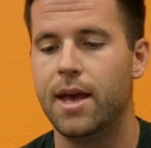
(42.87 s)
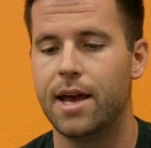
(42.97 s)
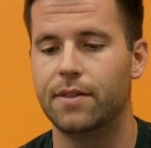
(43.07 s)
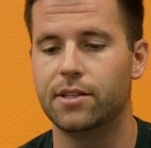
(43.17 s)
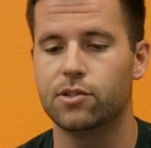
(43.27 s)

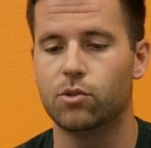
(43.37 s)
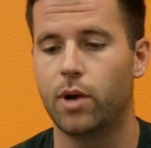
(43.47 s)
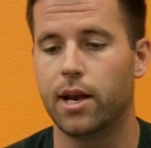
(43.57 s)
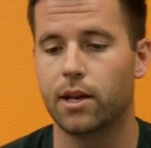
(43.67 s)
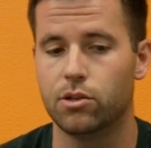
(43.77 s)
and this is a
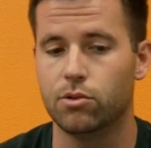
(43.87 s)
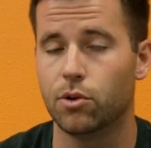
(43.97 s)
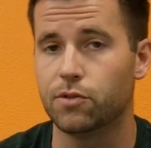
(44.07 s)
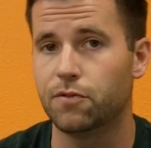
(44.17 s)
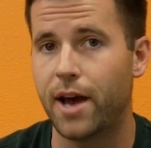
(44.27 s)
way to do
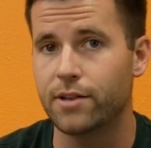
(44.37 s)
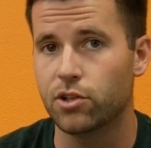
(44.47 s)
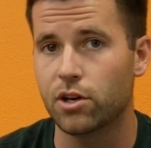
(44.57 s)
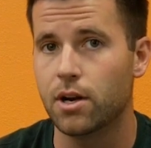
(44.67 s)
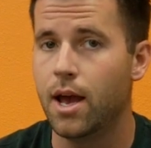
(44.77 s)
those
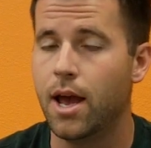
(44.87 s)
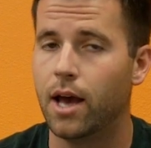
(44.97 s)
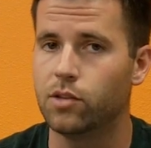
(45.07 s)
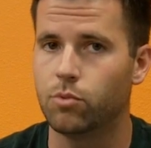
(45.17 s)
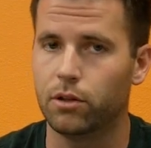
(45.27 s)
faster,
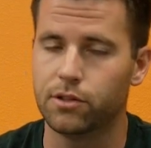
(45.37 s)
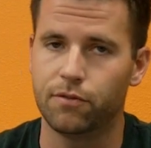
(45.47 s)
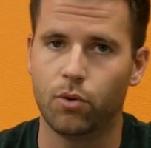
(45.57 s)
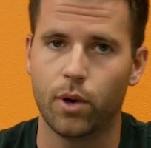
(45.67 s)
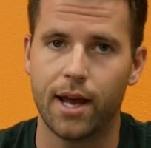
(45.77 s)
as well as
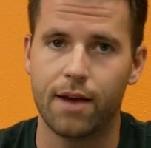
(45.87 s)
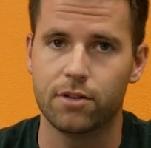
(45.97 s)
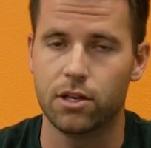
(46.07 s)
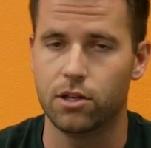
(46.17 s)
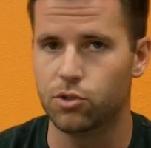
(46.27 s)
avoid
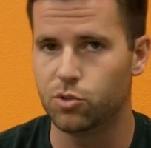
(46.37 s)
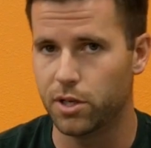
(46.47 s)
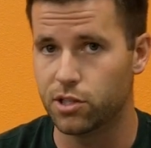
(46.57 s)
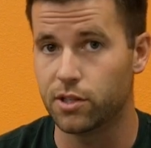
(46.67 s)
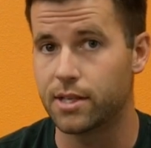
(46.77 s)
having to use
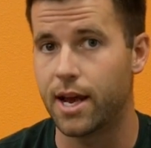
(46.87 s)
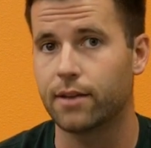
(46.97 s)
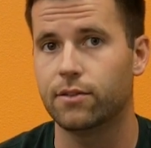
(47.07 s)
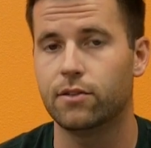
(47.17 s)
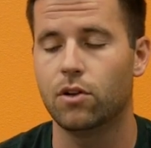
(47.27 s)
speech to
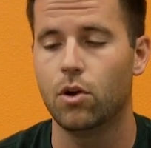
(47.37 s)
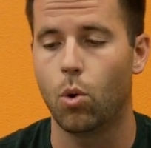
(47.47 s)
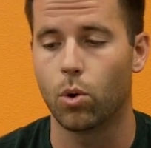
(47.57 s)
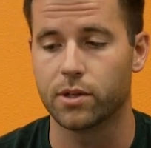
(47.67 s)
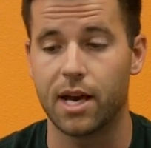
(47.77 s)
text
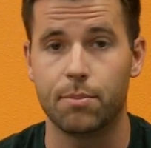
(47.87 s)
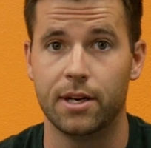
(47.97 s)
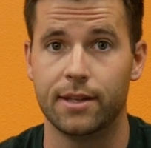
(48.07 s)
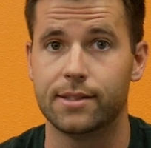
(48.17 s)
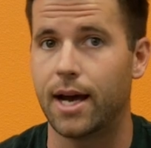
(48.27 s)
or
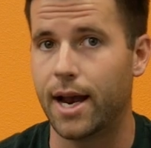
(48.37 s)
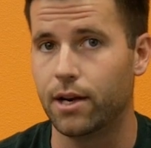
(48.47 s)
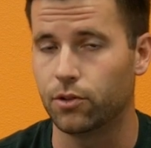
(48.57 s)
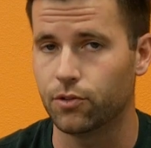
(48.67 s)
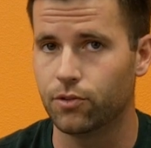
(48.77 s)
typing in
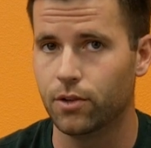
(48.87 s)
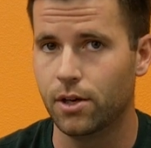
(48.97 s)
titles.